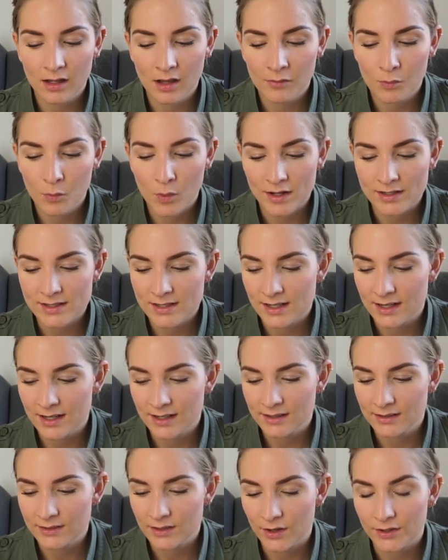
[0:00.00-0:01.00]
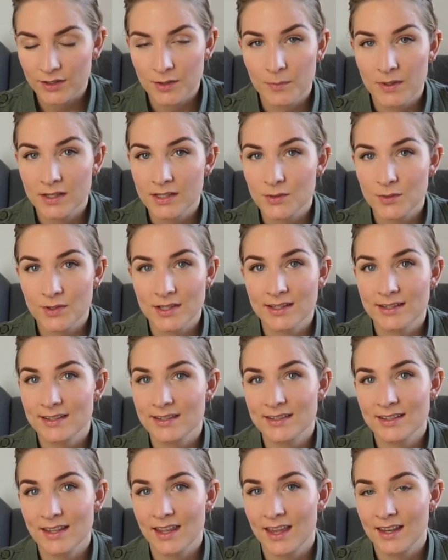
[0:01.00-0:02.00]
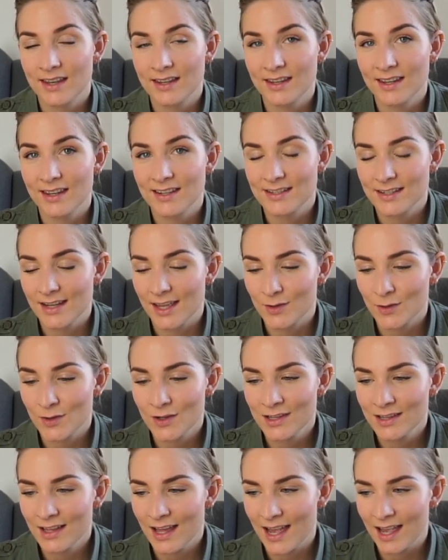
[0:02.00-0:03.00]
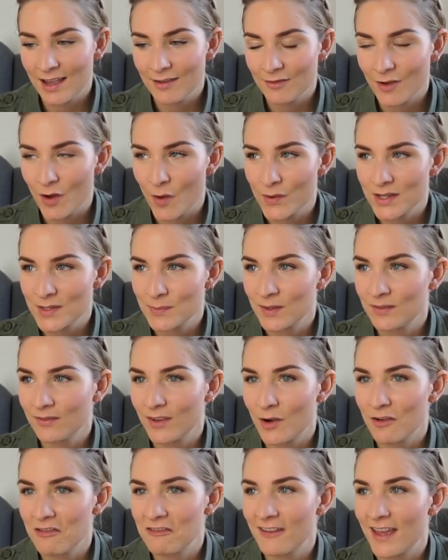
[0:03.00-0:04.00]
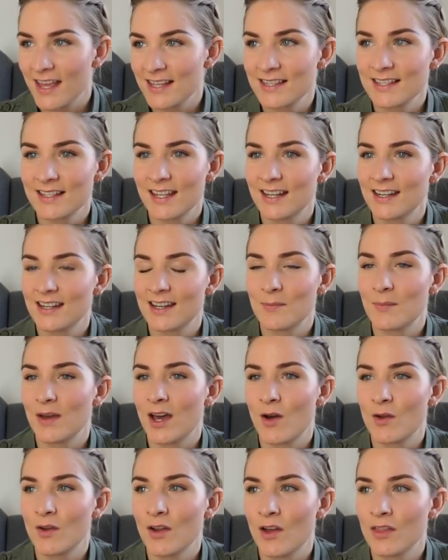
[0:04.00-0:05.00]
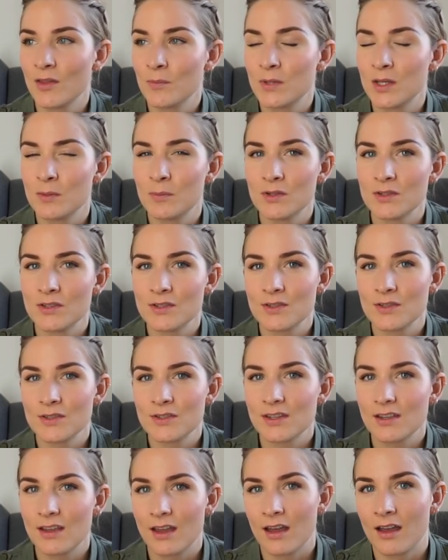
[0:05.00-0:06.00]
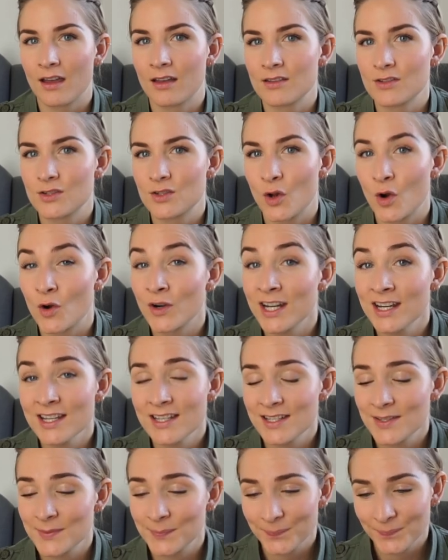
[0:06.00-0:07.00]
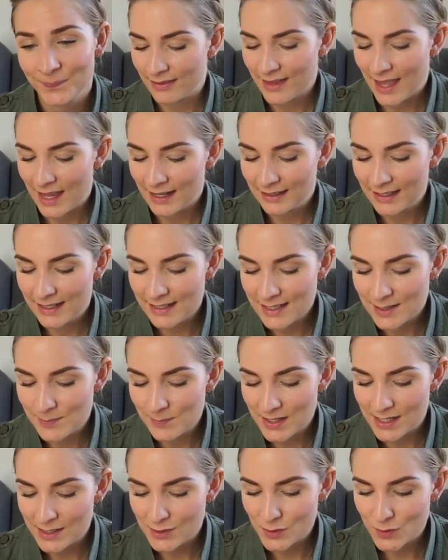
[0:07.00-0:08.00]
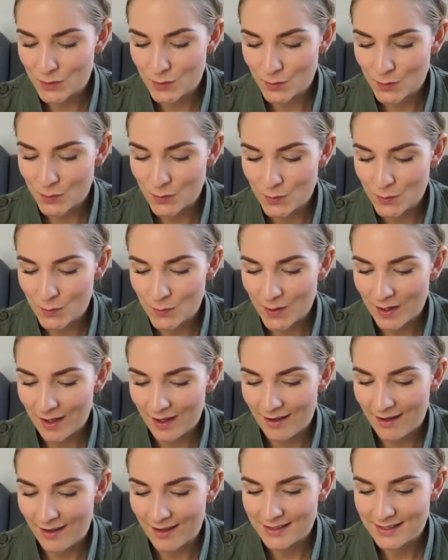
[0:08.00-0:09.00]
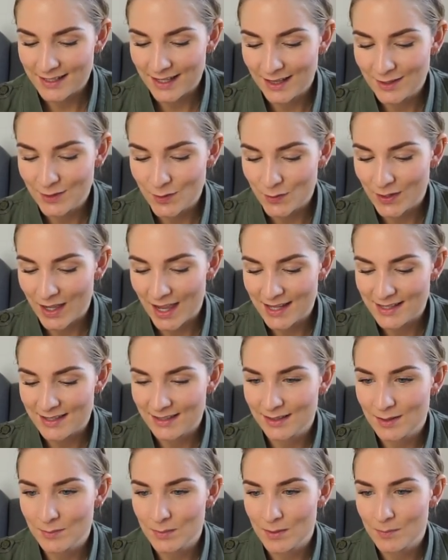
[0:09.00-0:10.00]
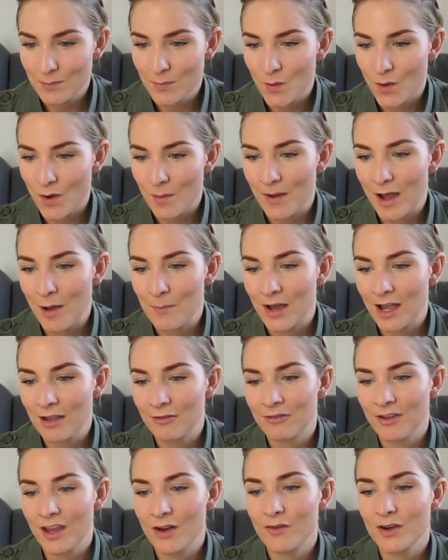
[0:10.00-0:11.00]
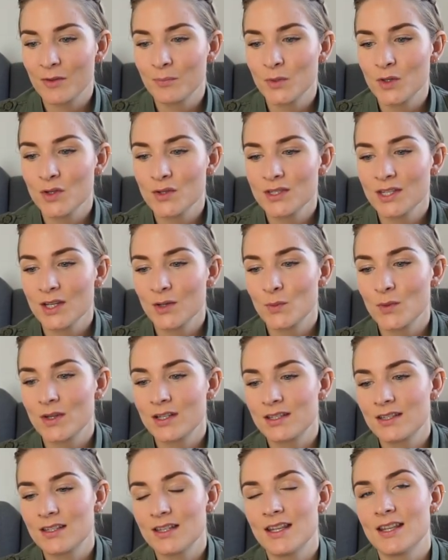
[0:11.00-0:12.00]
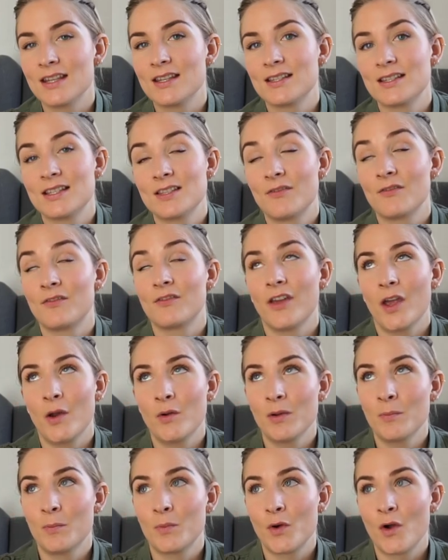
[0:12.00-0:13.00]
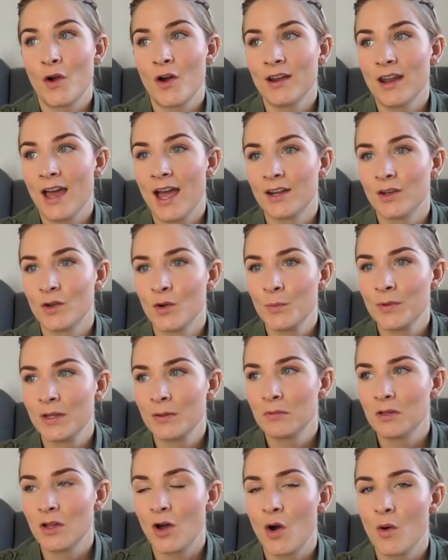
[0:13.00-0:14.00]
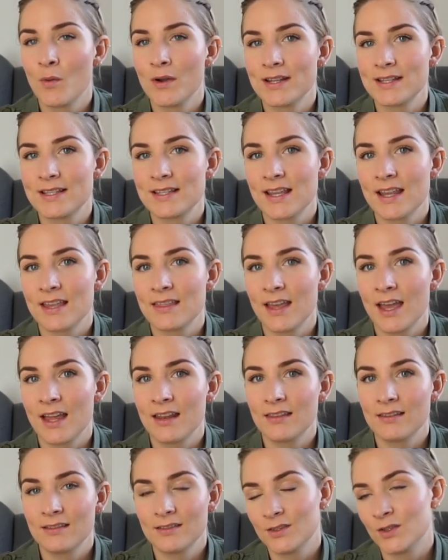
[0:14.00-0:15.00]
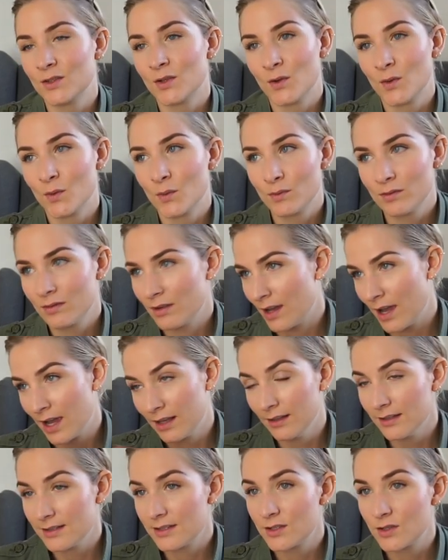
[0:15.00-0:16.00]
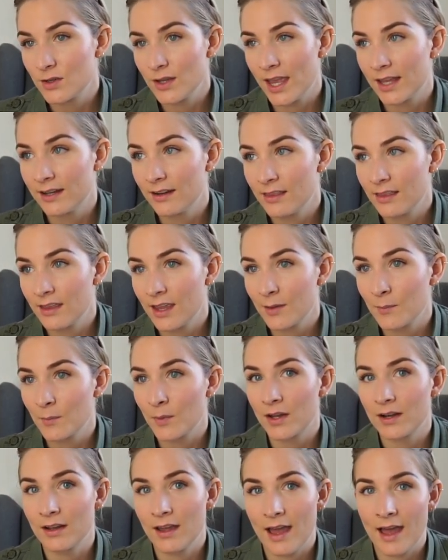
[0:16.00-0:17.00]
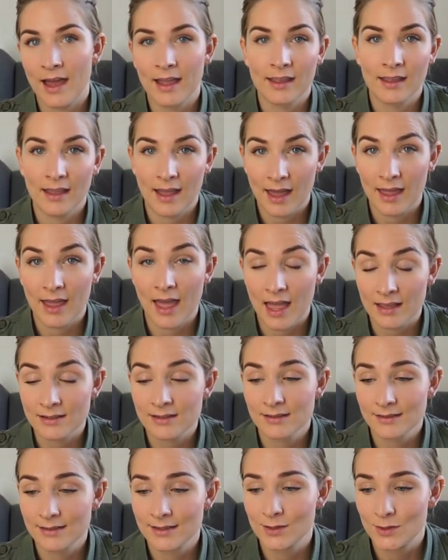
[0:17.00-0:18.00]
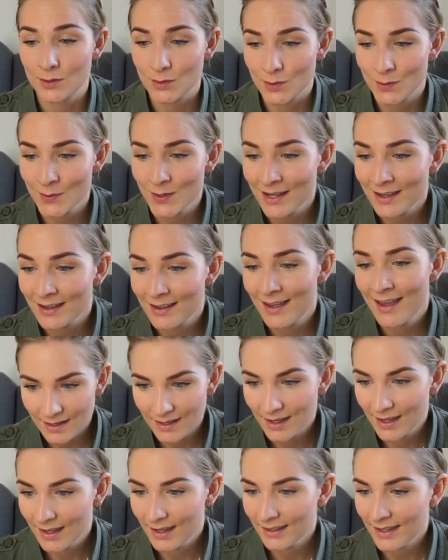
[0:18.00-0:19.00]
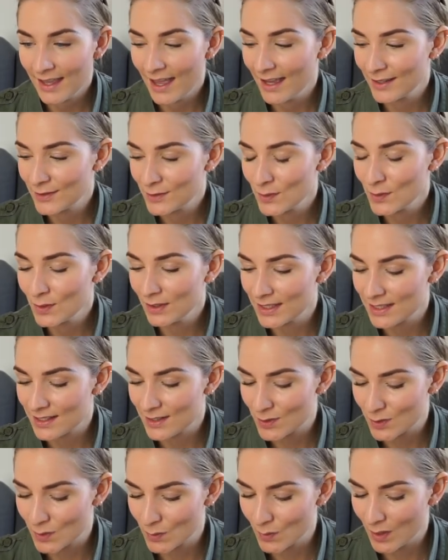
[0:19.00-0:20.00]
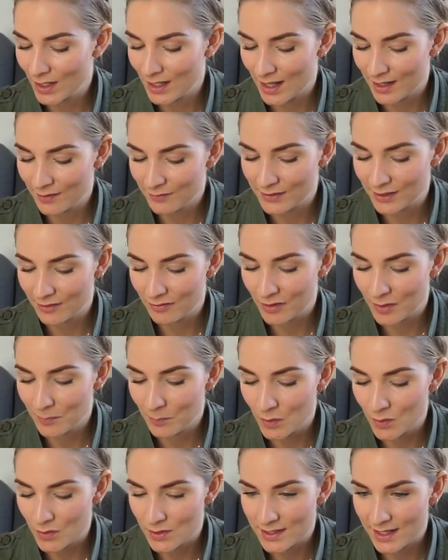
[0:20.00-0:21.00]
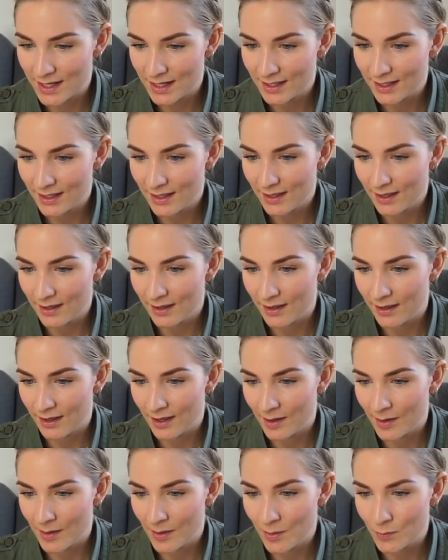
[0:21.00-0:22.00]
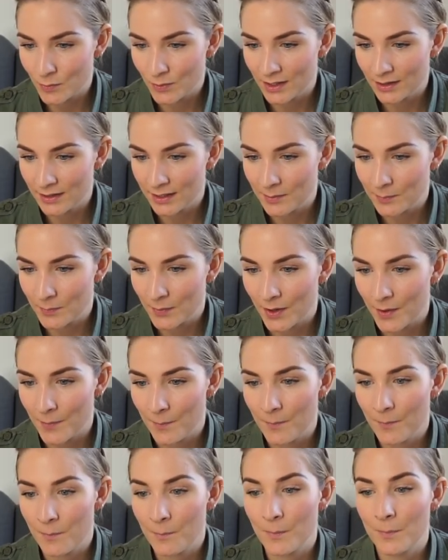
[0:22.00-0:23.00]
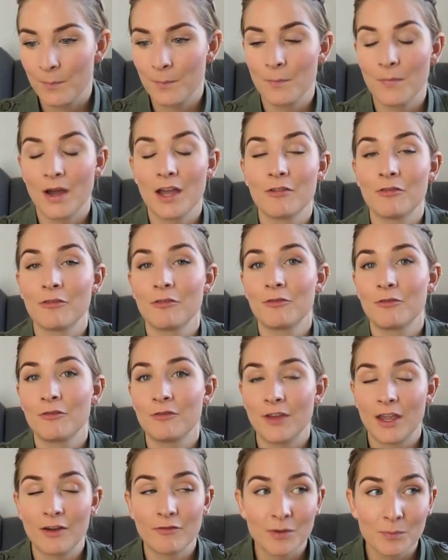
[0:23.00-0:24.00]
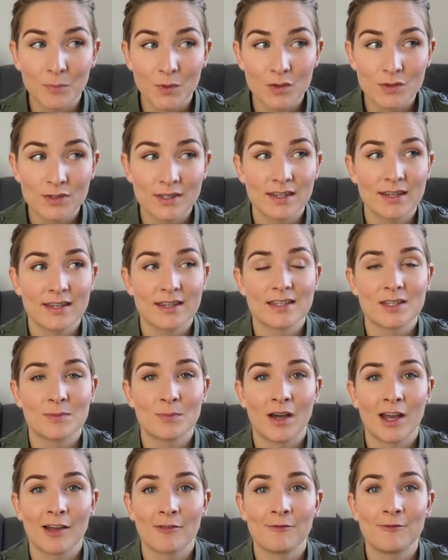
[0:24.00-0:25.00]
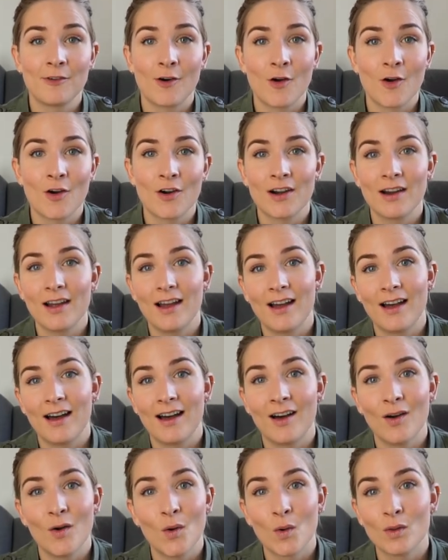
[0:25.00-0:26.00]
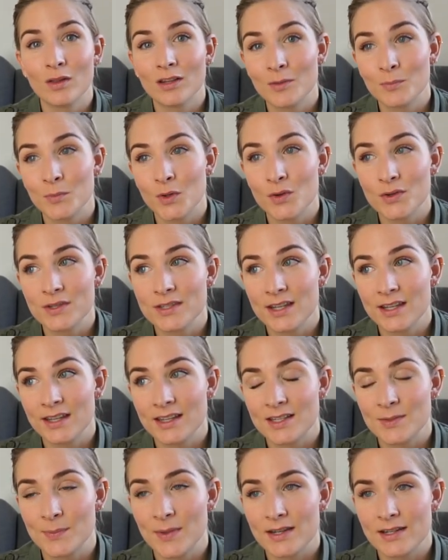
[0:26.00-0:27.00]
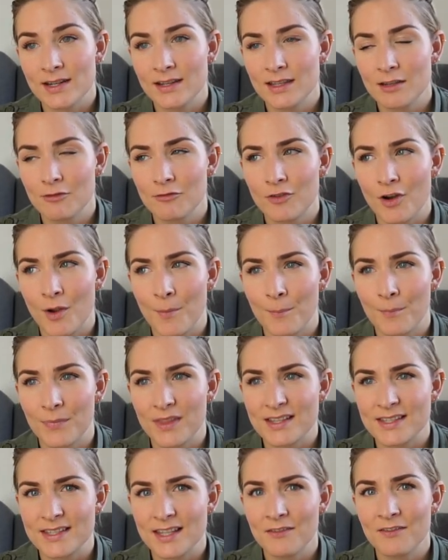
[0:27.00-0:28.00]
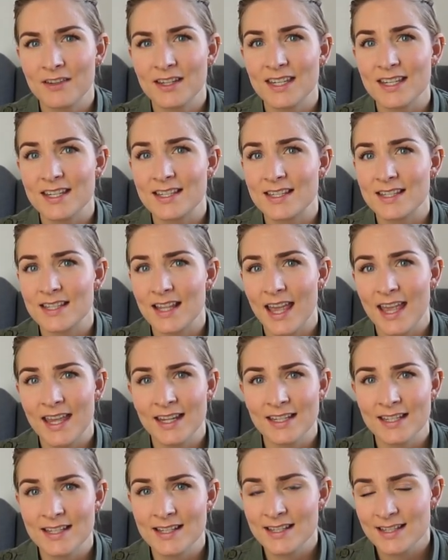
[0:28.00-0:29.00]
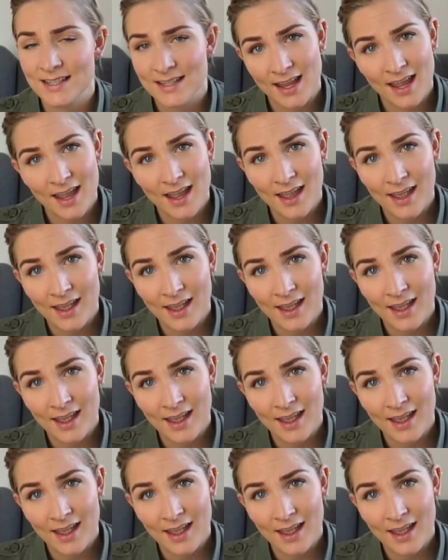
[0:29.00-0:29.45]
love watching documentaries in, in general. I've always been very fascinated about other people's uh, stories. That leads me to uh, tell you guys a little bit more about my favorite music, which is very broad. I know people always say that, you know, I listen to anything, but I, I actually do. Yeah, I do listen to a lot of different music, uh, really, but my favorite music is by far uh, older music, especially from the seventies, eighties,